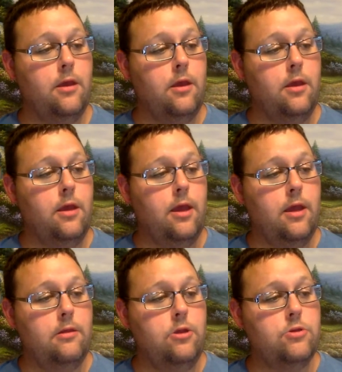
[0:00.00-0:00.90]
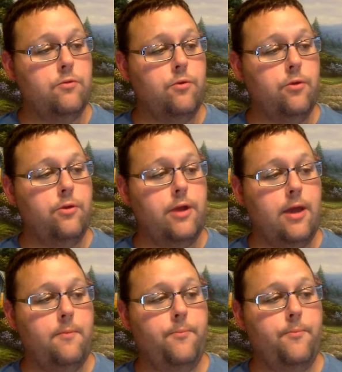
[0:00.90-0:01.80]
and use a ruler to help
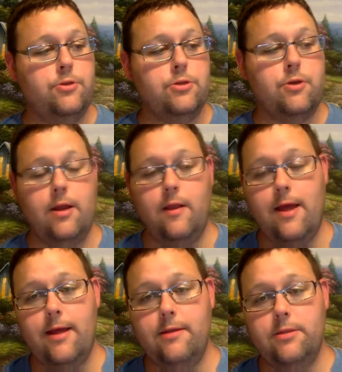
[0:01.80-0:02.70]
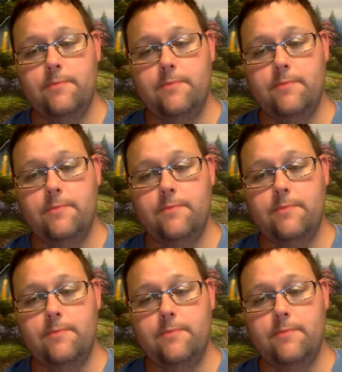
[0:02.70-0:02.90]
with the straight lines.